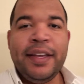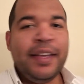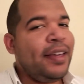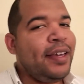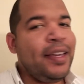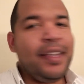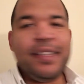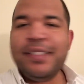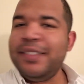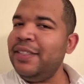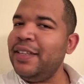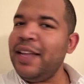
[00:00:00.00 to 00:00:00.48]

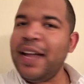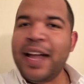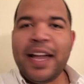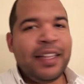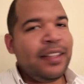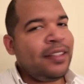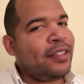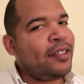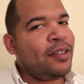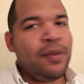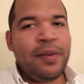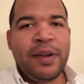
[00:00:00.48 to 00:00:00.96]
He's
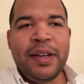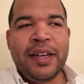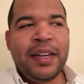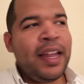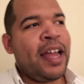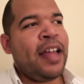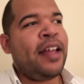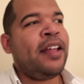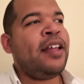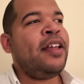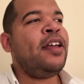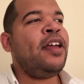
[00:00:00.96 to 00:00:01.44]
not doing
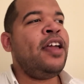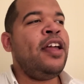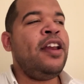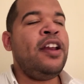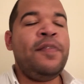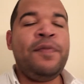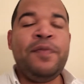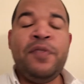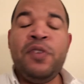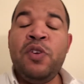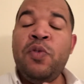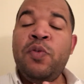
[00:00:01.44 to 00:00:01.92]
that. And
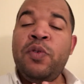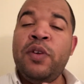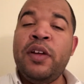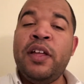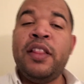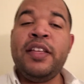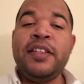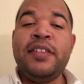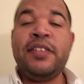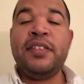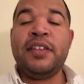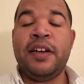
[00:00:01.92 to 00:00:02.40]
if you
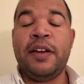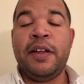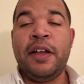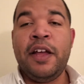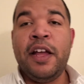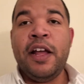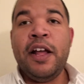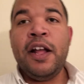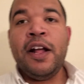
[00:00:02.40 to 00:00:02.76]
listen,